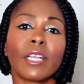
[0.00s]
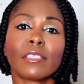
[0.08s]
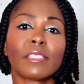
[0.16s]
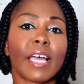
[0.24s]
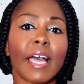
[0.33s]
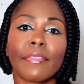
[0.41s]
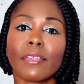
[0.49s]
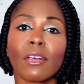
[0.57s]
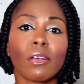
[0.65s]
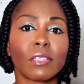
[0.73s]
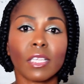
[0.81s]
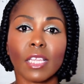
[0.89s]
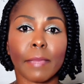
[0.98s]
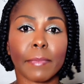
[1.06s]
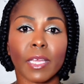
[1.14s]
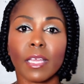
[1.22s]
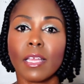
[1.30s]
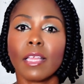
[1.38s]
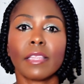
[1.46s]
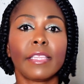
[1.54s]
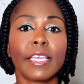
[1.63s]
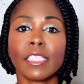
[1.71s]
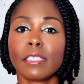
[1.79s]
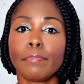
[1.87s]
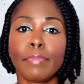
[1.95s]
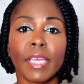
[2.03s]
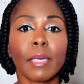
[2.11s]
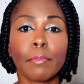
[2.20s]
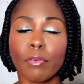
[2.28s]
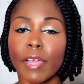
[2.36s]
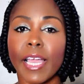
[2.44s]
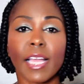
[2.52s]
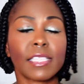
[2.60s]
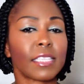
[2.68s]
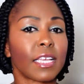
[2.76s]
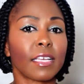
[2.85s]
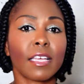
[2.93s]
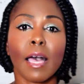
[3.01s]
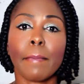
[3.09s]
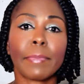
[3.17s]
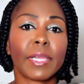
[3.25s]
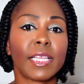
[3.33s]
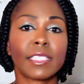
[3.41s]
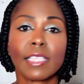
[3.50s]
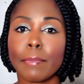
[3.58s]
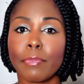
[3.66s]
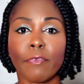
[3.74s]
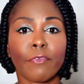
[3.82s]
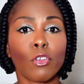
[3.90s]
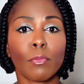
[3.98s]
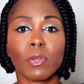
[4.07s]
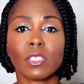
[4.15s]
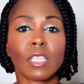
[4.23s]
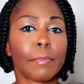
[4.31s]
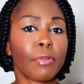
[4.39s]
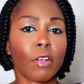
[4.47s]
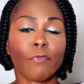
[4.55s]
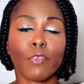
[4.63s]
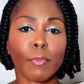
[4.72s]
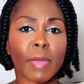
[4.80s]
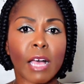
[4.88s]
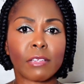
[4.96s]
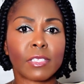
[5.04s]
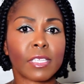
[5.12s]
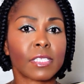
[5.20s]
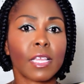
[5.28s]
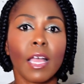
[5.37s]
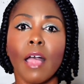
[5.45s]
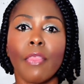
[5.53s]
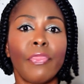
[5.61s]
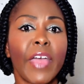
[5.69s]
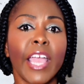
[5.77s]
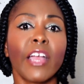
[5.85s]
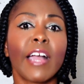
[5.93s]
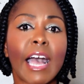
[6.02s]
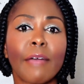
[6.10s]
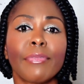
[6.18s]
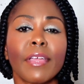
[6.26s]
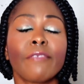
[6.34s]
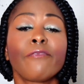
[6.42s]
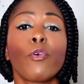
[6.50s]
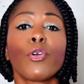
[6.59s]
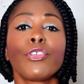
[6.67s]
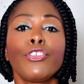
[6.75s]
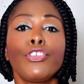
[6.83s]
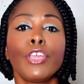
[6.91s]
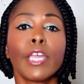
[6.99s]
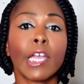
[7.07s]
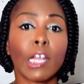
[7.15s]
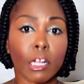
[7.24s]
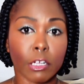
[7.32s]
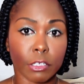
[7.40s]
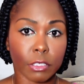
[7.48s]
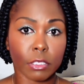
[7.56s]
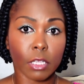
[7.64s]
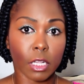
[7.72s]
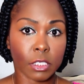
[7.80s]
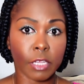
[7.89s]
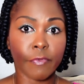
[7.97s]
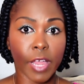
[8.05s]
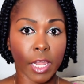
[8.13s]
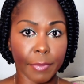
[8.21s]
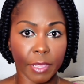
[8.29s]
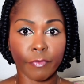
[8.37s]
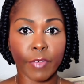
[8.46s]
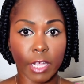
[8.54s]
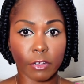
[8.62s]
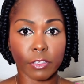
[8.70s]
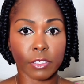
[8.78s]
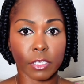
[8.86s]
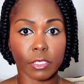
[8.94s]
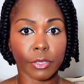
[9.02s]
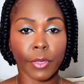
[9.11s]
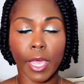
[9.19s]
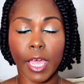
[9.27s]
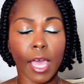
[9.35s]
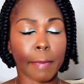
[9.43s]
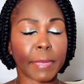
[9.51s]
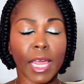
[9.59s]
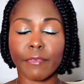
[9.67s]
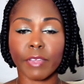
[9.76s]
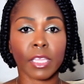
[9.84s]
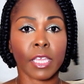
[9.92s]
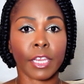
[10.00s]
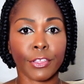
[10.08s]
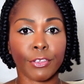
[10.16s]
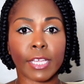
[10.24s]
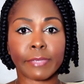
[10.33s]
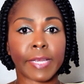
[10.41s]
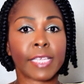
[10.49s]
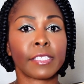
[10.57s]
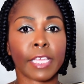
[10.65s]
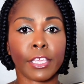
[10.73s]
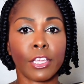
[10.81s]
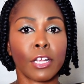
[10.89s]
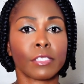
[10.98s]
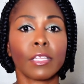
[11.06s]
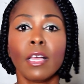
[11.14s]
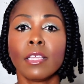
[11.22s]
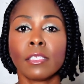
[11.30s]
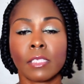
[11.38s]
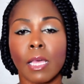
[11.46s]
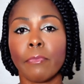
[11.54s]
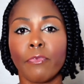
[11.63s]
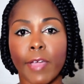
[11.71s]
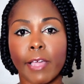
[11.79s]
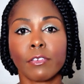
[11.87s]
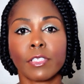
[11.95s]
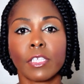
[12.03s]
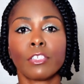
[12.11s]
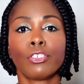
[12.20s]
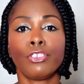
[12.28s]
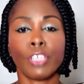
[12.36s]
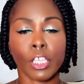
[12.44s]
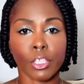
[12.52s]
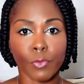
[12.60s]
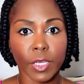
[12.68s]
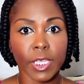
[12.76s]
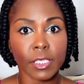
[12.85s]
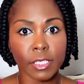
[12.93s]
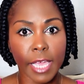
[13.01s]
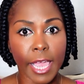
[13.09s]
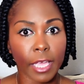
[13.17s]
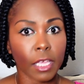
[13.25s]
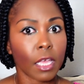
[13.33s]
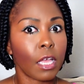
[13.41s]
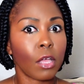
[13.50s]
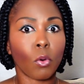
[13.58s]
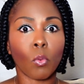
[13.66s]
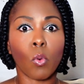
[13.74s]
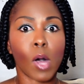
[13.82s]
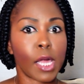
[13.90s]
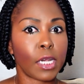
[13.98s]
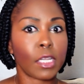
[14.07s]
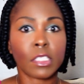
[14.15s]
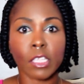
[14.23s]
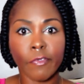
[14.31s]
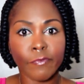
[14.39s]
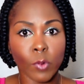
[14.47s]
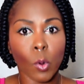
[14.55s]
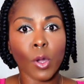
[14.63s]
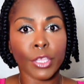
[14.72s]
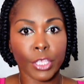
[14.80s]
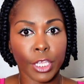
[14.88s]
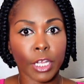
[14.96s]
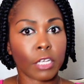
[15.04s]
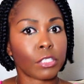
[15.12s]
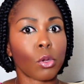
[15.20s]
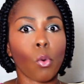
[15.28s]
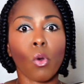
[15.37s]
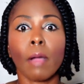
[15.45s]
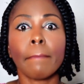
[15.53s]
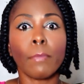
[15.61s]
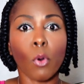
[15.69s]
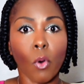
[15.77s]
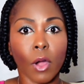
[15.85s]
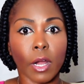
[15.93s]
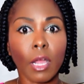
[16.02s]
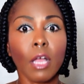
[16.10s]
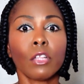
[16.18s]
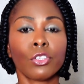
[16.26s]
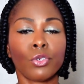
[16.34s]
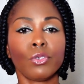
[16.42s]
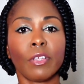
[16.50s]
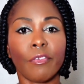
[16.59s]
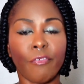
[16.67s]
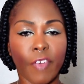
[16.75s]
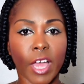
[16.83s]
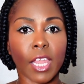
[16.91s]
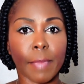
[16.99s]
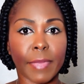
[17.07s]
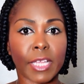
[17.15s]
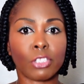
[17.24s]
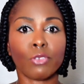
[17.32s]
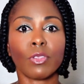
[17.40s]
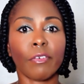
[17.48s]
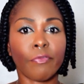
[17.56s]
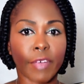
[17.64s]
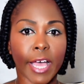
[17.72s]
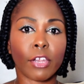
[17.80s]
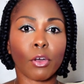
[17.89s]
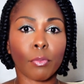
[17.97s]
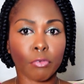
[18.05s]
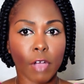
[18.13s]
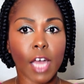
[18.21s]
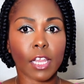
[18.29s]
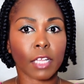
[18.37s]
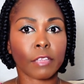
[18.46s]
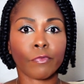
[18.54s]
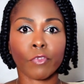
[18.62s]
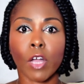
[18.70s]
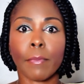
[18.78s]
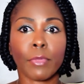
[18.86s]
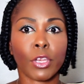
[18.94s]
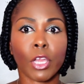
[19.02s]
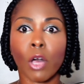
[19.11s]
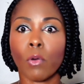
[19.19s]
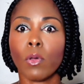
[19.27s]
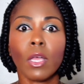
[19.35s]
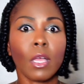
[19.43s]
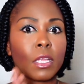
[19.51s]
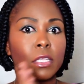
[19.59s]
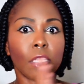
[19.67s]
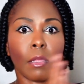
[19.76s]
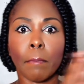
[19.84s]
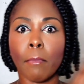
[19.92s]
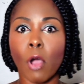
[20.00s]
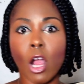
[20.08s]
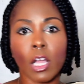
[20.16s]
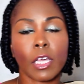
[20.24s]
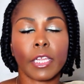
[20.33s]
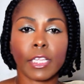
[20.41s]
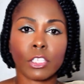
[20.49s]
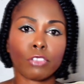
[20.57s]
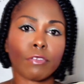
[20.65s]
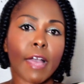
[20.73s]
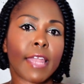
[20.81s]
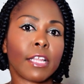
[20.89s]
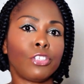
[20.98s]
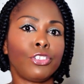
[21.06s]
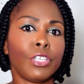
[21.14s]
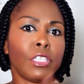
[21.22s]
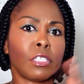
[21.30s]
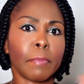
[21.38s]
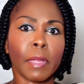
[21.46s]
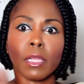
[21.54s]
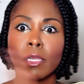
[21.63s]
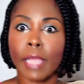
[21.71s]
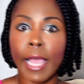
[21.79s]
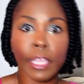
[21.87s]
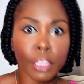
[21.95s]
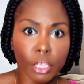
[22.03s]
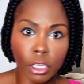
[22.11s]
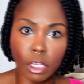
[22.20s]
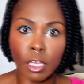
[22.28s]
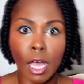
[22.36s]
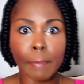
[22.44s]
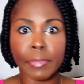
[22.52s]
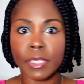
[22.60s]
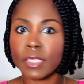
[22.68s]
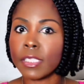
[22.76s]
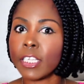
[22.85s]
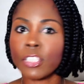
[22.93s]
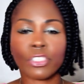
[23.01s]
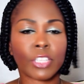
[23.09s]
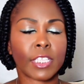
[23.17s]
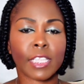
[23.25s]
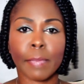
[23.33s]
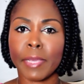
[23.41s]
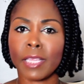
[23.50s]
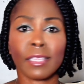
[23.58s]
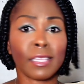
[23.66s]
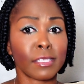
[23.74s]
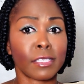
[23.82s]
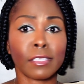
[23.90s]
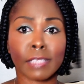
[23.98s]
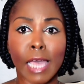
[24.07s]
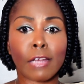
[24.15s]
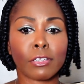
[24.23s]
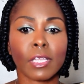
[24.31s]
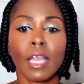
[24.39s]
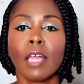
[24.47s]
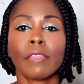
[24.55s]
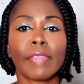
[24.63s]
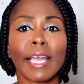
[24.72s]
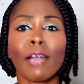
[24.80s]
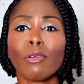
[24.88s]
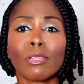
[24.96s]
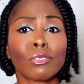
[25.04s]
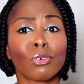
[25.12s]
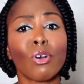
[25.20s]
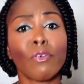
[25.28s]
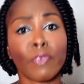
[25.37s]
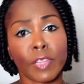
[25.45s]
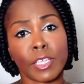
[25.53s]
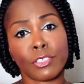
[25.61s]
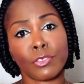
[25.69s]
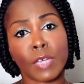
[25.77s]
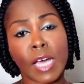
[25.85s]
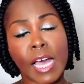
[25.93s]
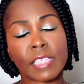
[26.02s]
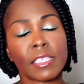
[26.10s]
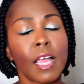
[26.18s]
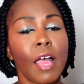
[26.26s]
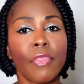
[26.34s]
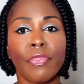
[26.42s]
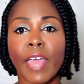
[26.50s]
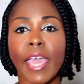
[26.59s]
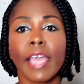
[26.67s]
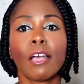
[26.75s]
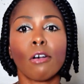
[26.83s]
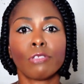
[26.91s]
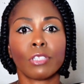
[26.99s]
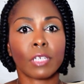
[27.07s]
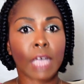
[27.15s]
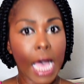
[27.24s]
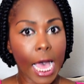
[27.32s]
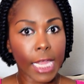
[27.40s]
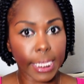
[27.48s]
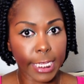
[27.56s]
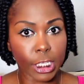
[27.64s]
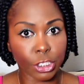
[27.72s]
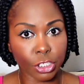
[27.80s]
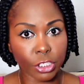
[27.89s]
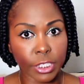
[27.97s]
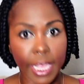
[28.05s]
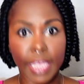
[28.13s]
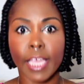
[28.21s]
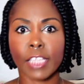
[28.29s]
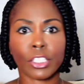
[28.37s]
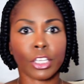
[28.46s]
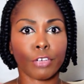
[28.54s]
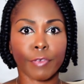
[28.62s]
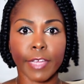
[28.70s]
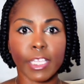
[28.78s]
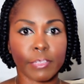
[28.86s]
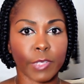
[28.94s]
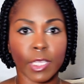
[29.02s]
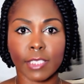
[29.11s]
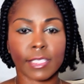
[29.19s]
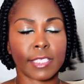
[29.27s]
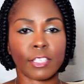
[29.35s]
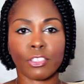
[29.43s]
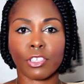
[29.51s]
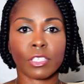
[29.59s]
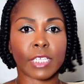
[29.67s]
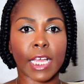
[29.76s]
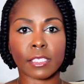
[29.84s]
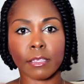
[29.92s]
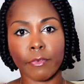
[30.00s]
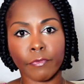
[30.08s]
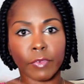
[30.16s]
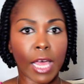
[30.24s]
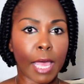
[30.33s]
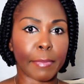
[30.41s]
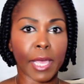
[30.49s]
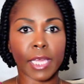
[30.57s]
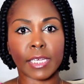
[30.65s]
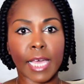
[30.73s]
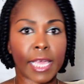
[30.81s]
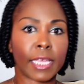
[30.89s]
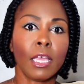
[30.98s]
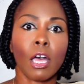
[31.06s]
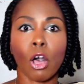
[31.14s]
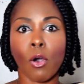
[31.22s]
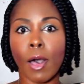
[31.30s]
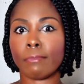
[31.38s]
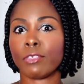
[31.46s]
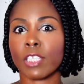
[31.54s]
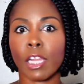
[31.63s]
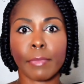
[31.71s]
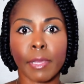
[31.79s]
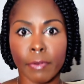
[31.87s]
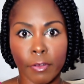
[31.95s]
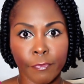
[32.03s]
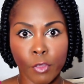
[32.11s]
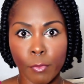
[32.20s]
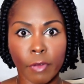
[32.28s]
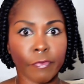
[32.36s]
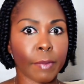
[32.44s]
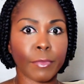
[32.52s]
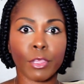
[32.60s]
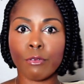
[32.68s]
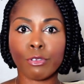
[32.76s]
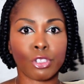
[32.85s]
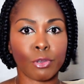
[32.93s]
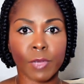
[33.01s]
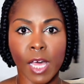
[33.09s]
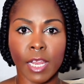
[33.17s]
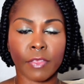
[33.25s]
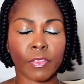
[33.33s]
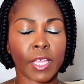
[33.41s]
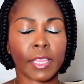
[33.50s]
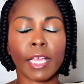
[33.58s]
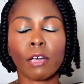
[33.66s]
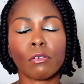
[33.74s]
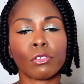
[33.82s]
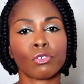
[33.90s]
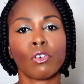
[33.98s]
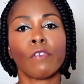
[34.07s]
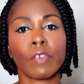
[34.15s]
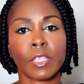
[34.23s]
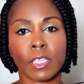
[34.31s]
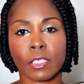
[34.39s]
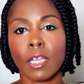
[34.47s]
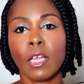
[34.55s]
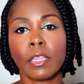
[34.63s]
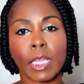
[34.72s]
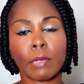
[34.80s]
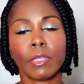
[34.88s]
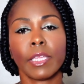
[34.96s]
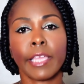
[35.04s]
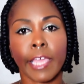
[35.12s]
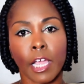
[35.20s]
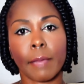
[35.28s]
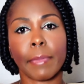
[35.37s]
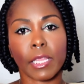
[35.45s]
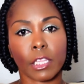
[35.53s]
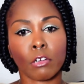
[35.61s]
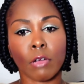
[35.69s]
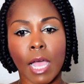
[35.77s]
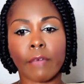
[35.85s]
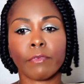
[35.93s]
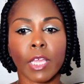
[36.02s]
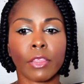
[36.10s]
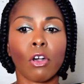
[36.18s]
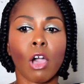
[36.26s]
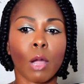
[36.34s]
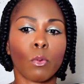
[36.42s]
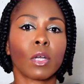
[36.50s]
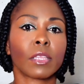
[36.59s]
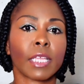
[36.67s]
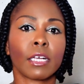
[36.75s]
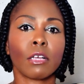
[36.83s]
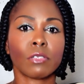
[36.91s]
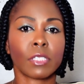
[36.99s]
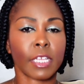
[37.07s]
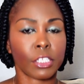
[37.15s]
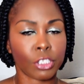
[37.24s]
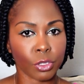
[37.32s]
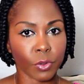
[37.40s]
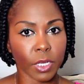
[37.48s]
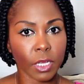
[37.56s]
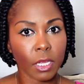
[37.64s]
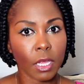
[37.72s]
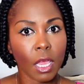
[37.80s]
here's the ethical dilemma. These big brands and companies and perfumers and perfume houses, they are out there for years developing fragrances, okay? I'm not even kidding you guys when I say years. Some fragrances genuinely take 1 to 4 years or more to develop into the final product from, marketing strategies, molecular compositions. I mean, these designers, they go to school for this, you guys. They go to college. They get degrees for this. This is just not some fly by night, oh, I'm just going to be a perfumer from YouTube kind of thing. They go to school for this. They really care about the craft and the artwork that goes into it.